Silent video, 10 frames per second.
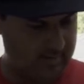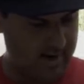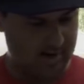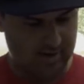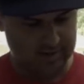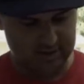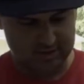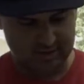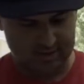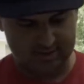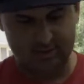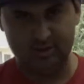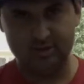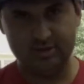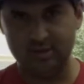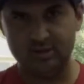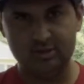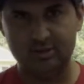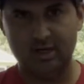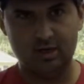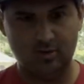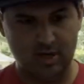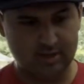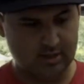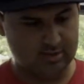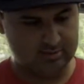out, I just get the little stickers that go on here.